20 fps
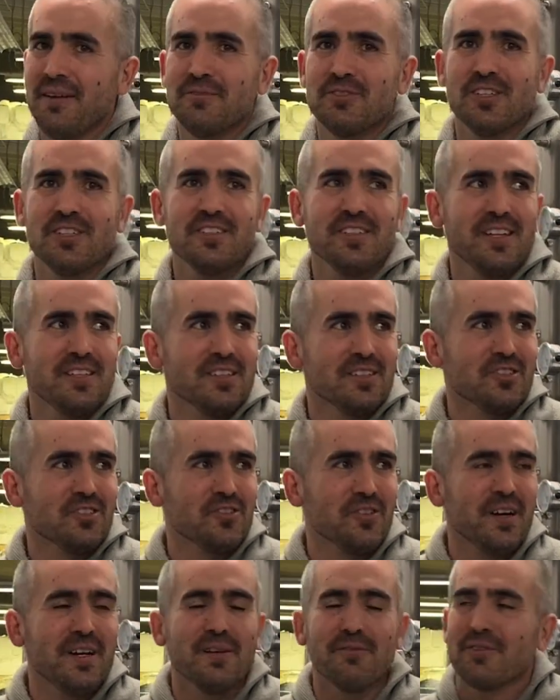just like the
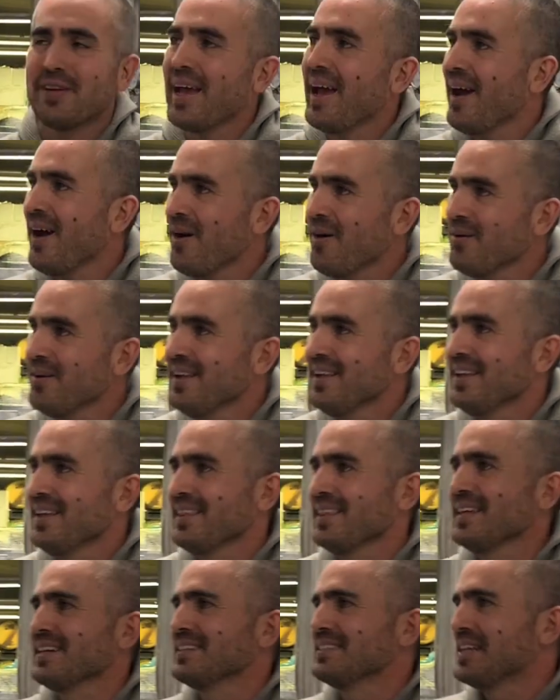strain of cow
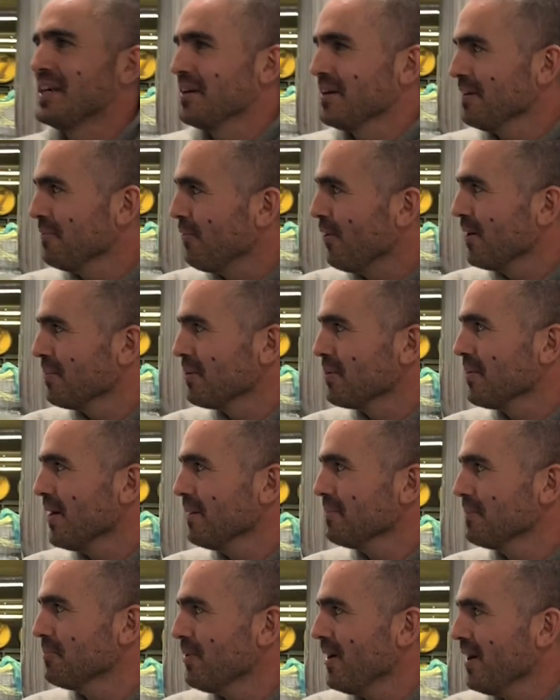that a dairy farmer might be
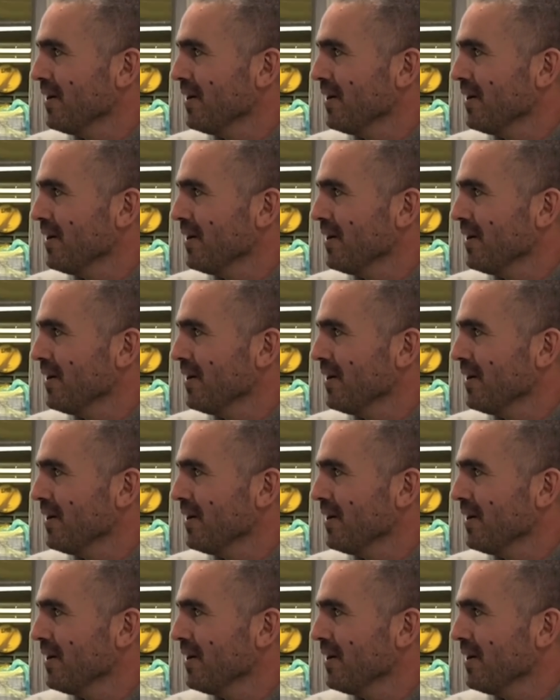proud